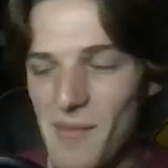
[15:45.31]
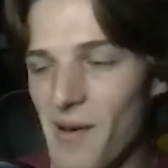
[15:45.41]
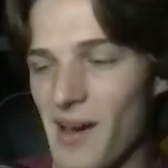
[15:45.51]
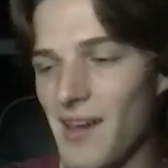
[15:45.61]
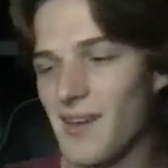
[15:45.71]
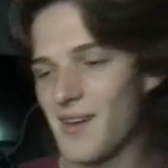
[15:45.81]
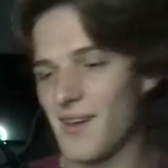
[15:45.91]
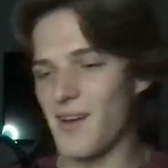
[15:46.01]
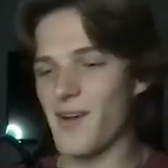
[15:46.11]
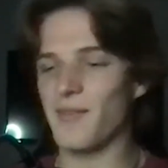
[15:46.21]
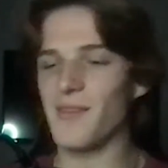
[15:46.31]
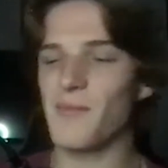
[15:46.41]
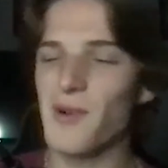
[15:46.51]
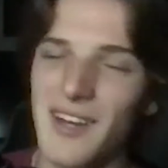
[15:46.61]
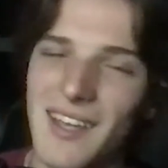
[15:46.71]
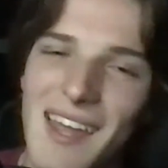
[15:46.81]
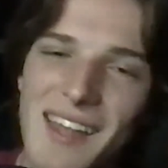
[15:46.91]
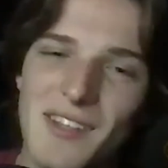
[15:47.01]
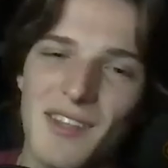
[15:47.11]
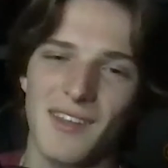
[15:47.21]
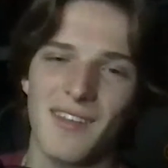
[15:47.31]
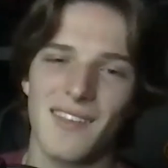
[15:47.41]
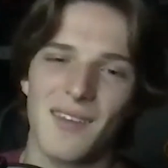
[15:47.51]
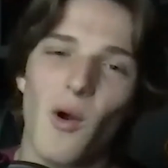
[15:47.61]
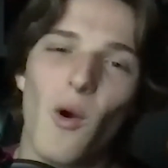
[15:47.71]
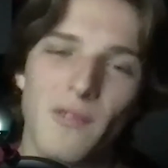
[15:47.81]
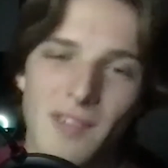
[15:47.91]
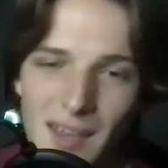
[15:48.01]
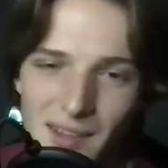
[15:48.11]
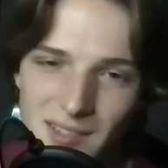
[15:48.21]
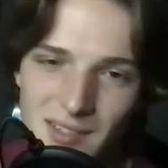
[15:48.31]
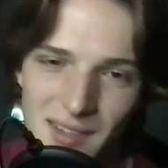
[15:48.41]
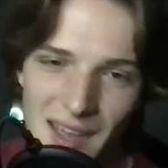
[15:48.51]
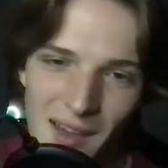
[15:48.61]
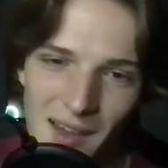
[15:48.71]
But all right, we're gonna get into the cold takes now.